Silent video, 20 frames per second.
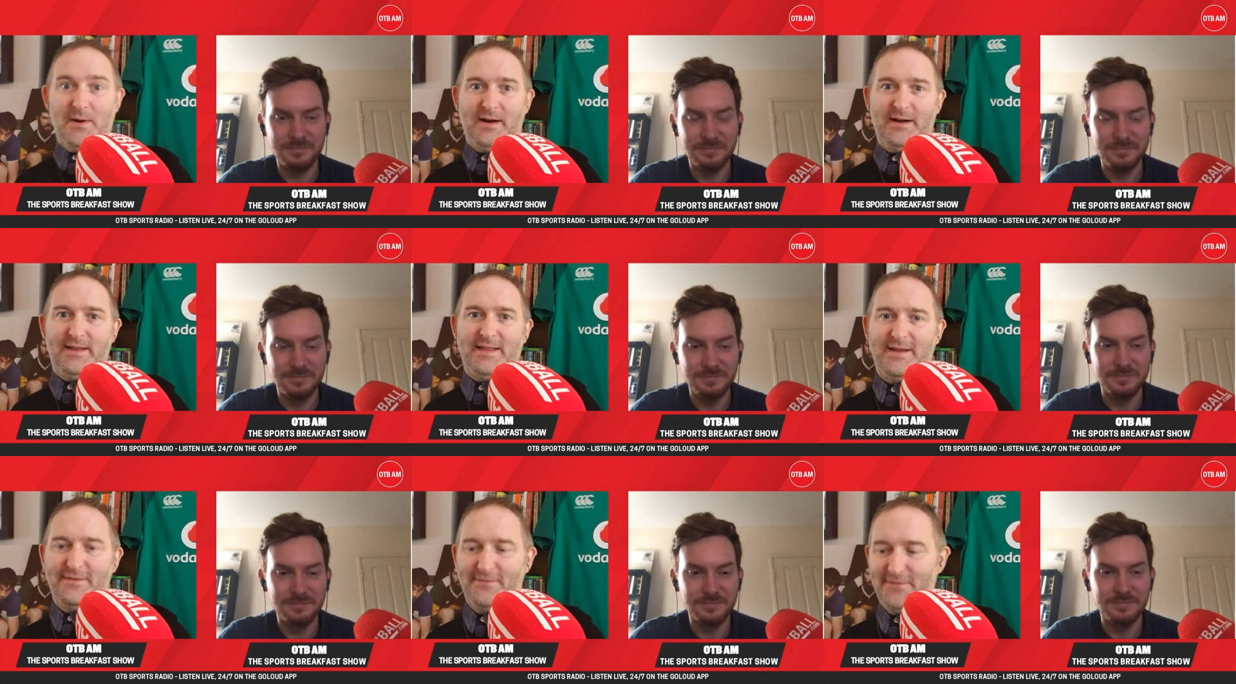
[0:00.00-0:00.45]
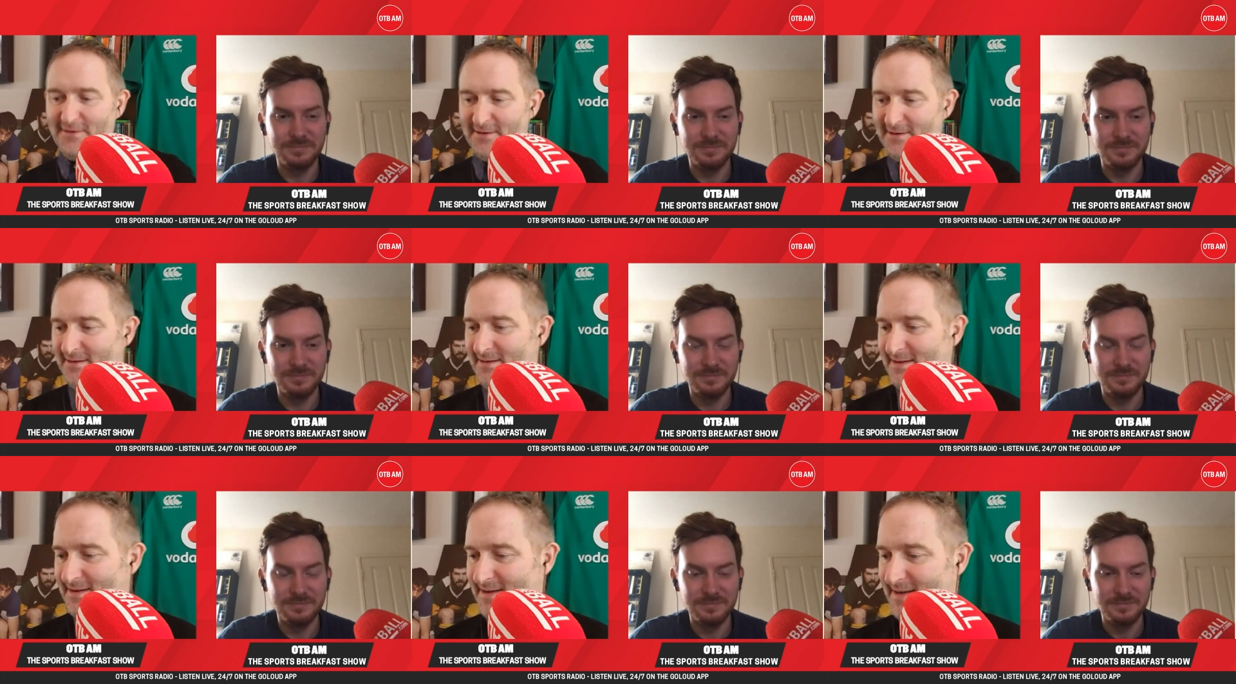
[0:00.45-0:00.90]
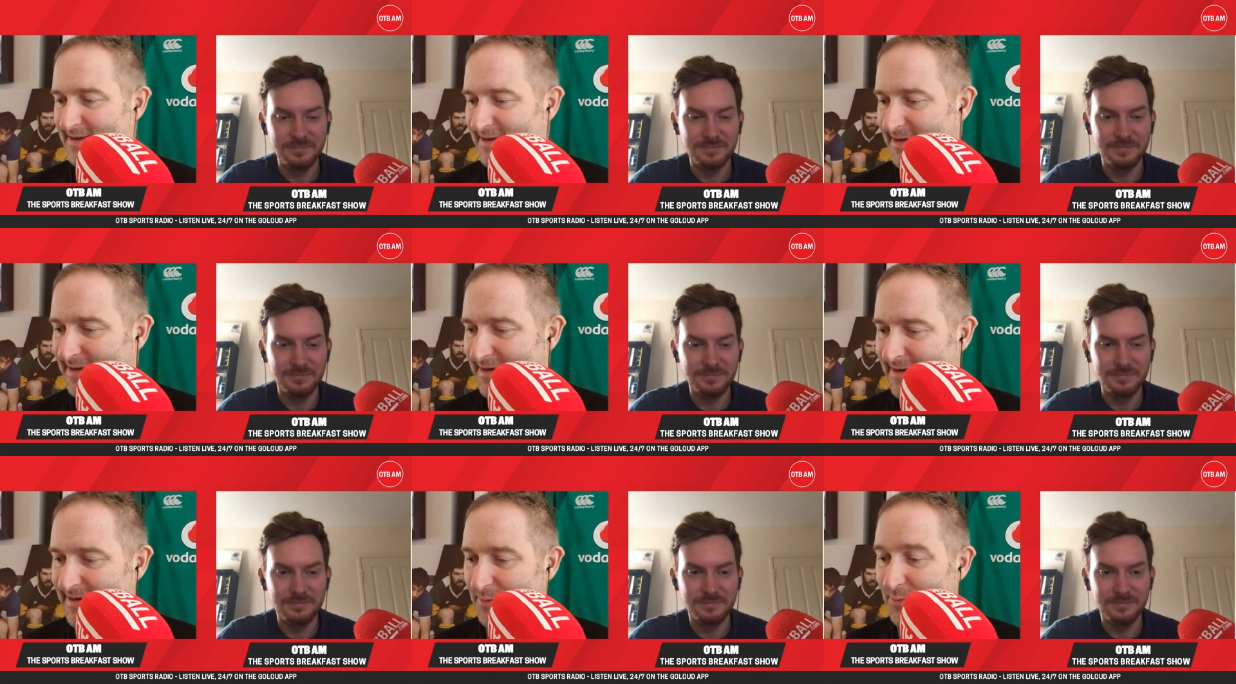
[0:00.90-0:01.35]
Speaker 1: a part of that for
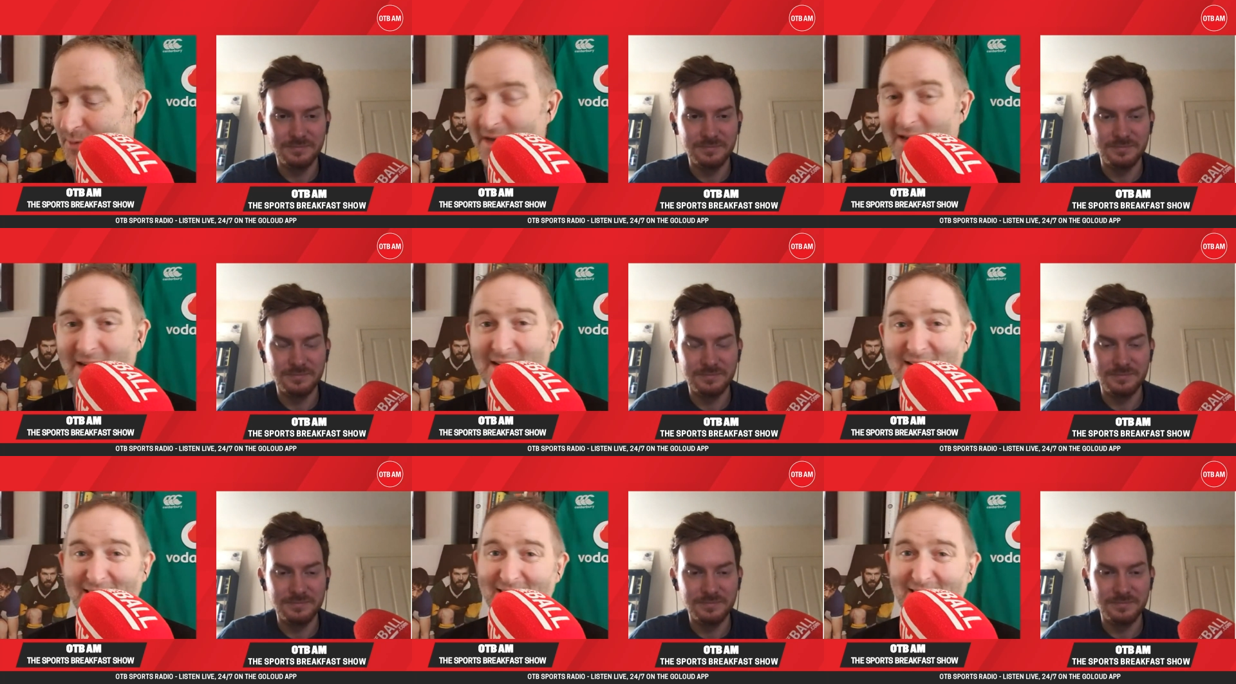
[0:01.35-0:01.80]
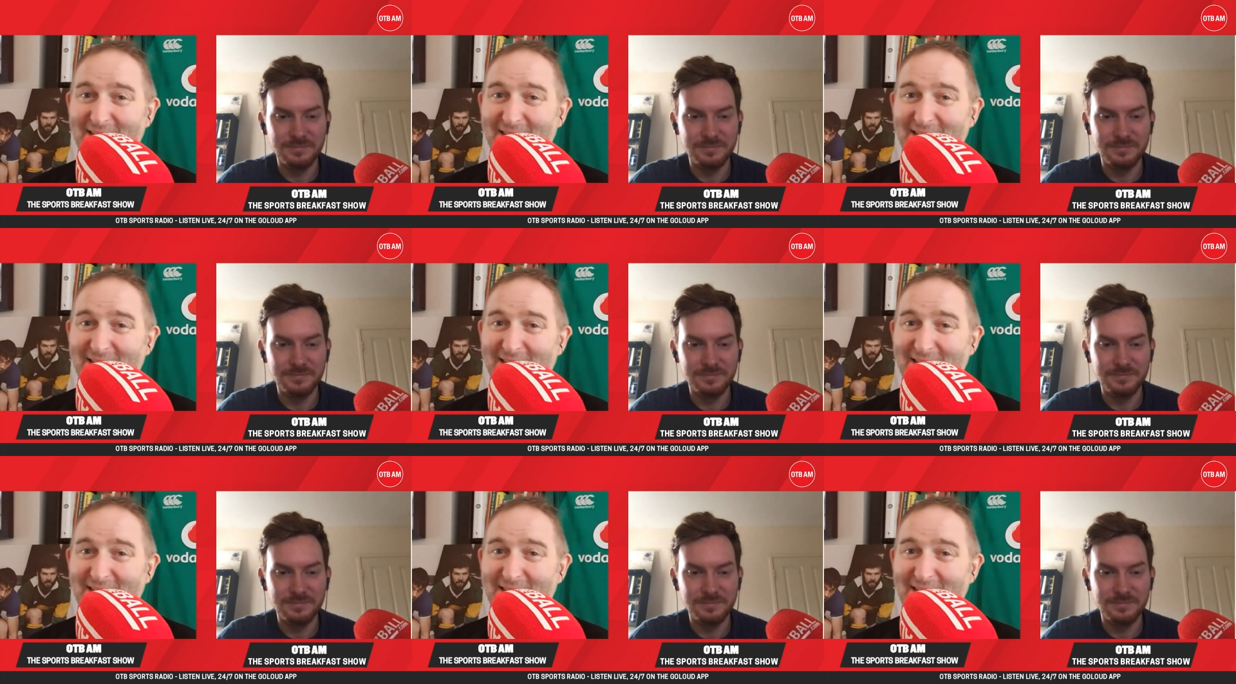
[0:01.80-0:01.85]
uh, a little while,